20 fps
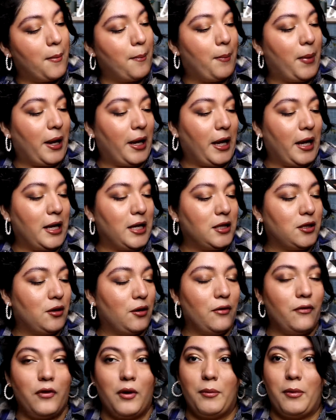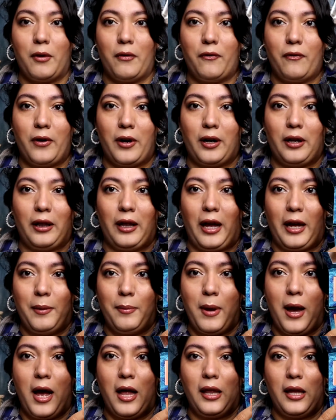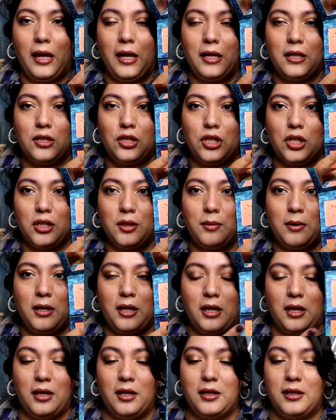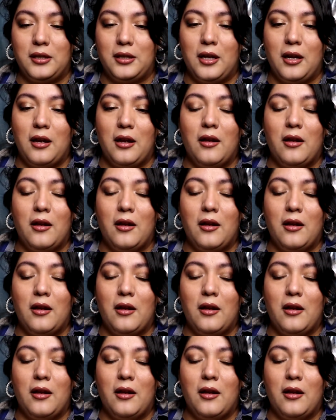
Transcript: Paraíso from the Fair Light palette, just because